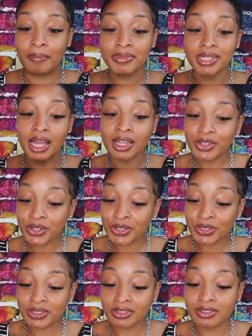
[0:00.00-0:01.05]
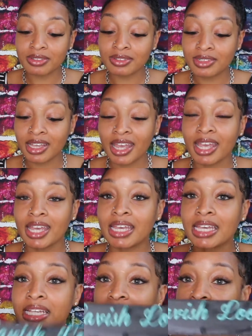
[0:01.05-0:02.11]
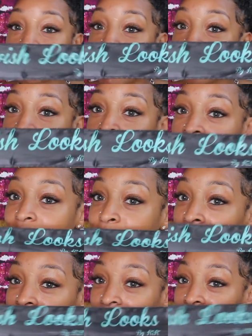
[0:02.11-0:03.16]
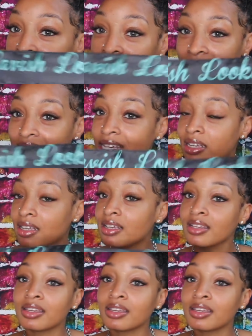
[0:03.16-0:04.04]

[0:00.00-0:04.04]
Telling you, get your Lavish Looks by Kiki